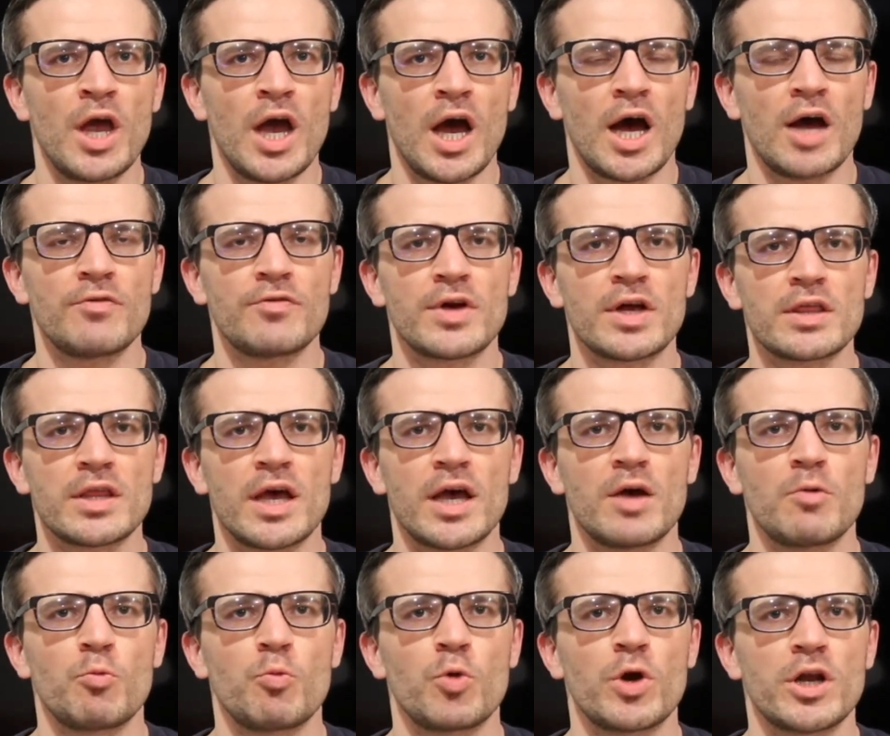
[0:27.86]
I found
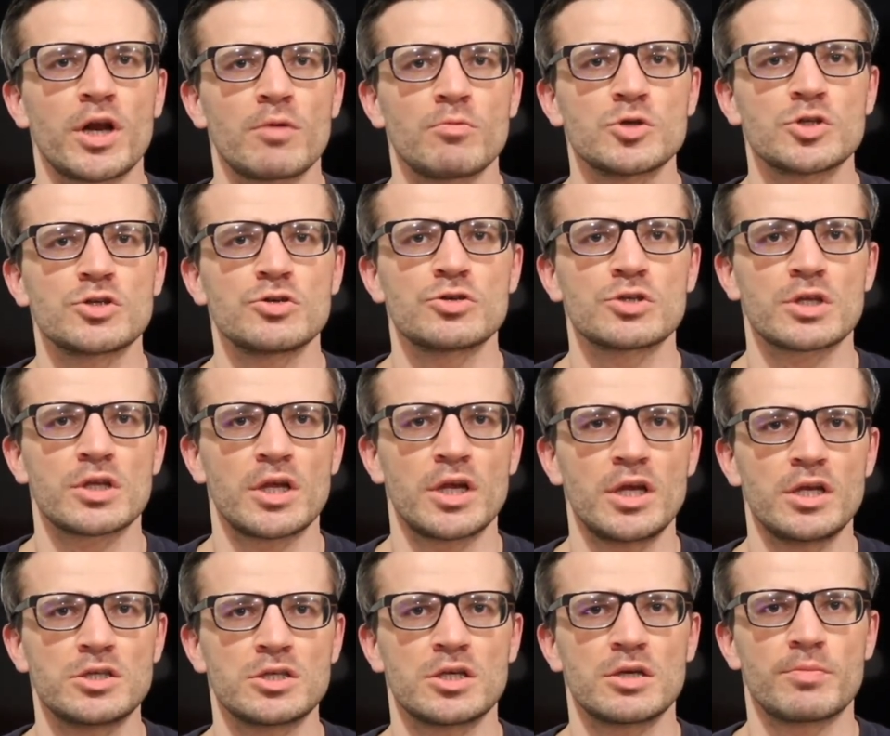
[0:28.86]
that when I was using the
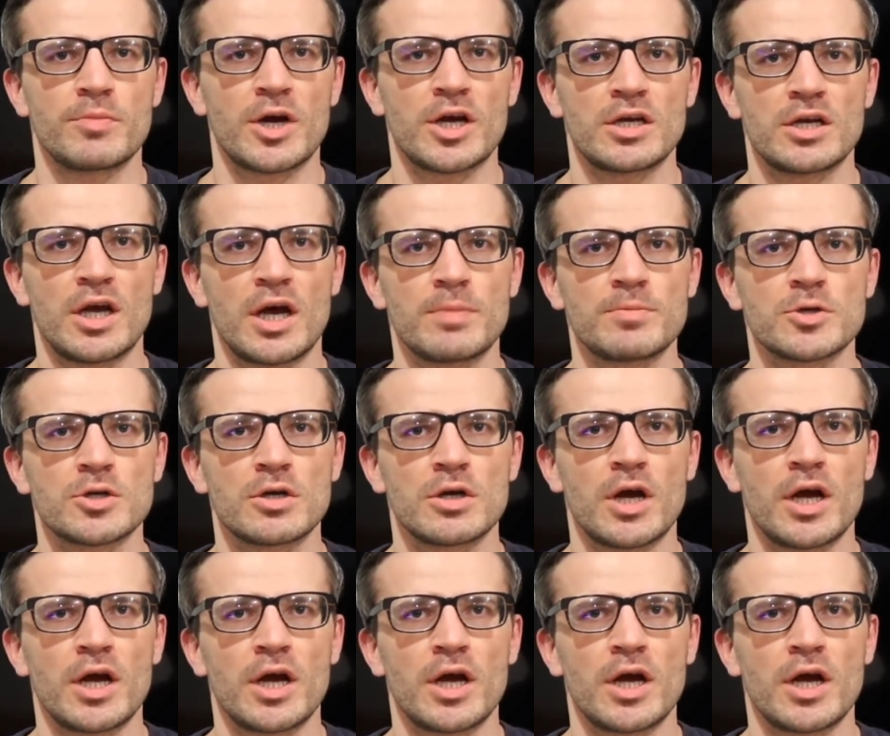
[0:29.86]
HDMI adapter,